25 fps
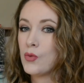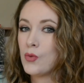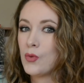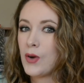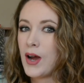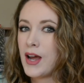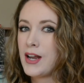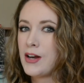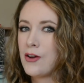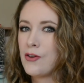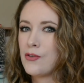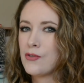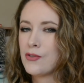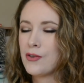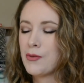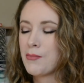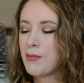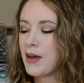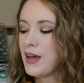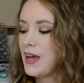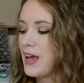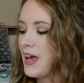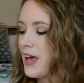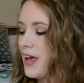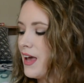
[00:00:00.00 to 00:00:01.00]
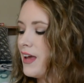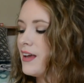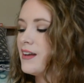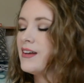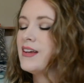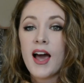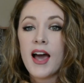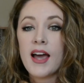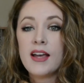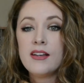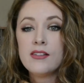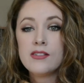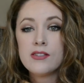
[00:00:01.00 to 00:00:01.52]
right over my head.
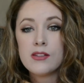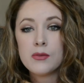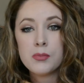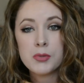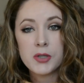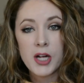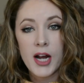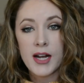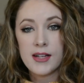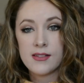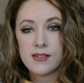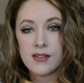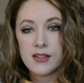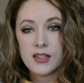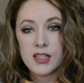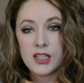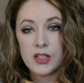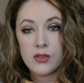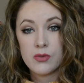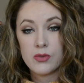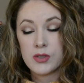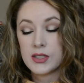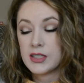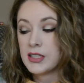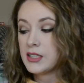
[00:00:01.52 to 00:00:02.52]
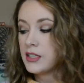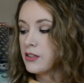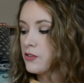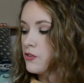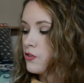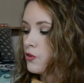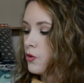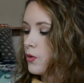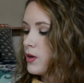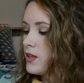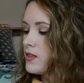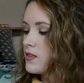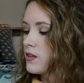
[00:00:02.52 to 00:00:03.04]
I surprisingly really
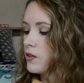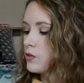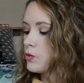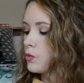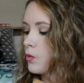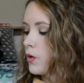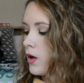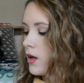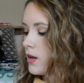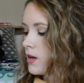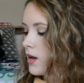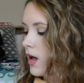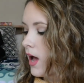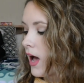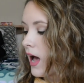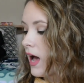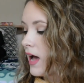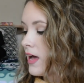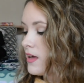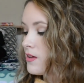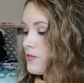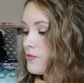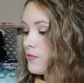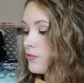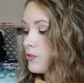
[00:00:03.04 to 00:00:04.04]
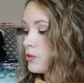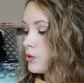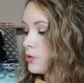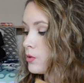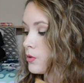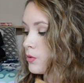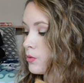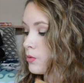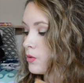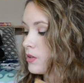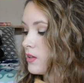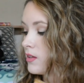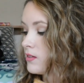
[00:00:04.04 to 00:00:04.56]
enjoyed this one. I flew
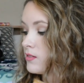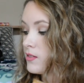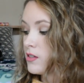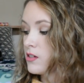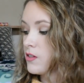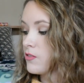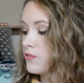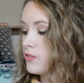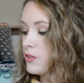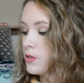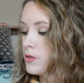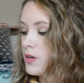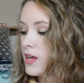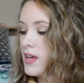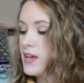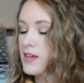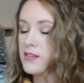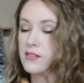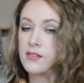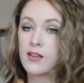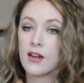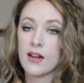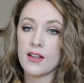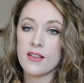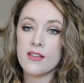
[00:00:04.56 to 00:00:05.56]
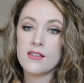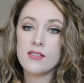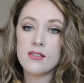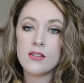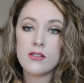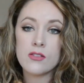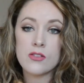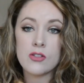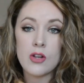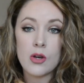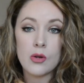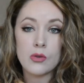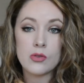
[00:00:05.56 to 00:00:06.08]
through this in a few days, and this
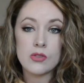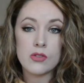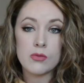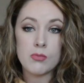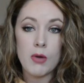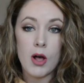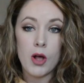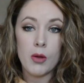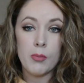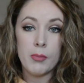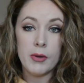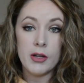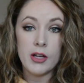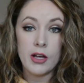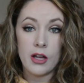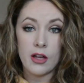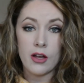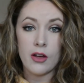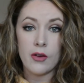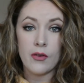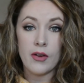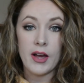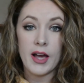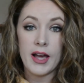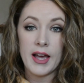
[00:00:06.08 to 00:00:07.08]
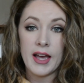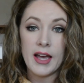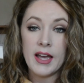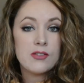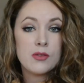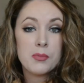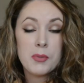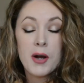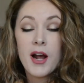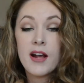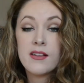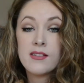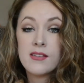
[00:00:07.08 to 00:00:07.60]
is no small book, okay?
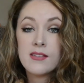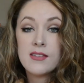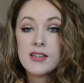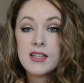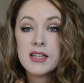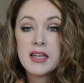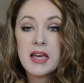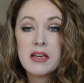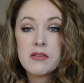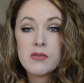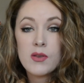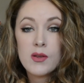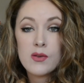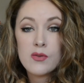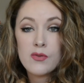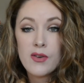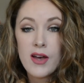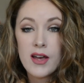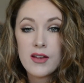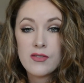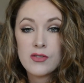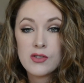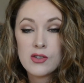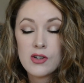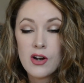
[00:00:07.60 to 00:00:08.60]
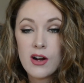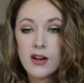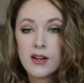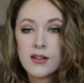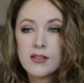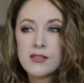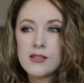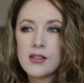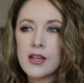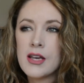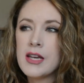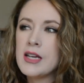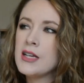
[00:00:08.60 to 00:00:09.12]
Surprisingly gave this 5
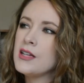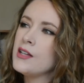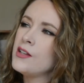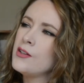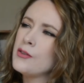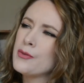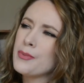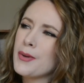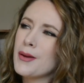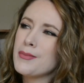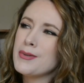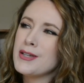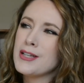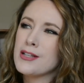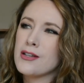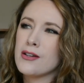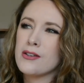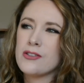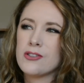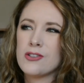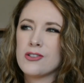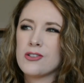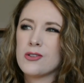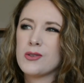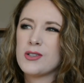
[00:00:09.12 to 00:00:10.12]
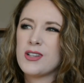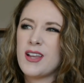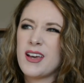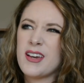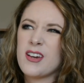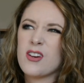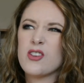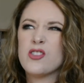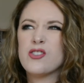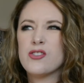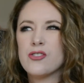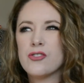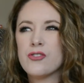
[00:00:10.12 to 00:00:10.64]
stars. It's probably closer to like
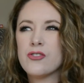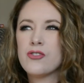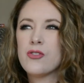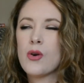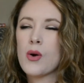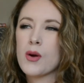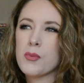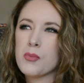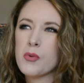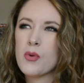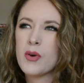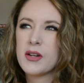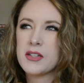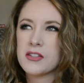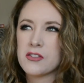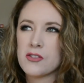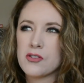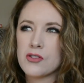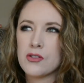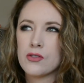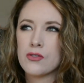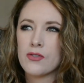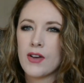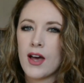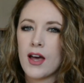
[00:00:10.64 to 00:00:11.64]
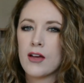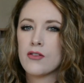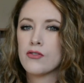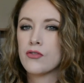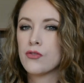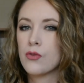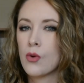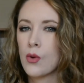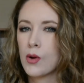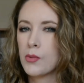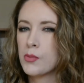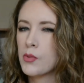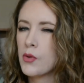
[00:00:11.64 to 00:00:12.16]
a 4.25,
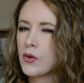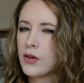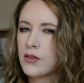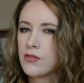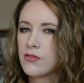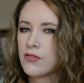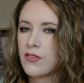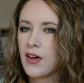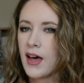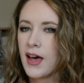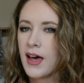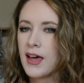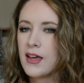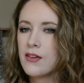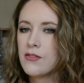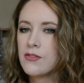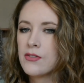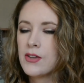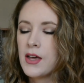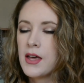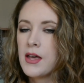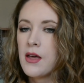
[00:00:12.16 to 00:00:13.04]
4.5,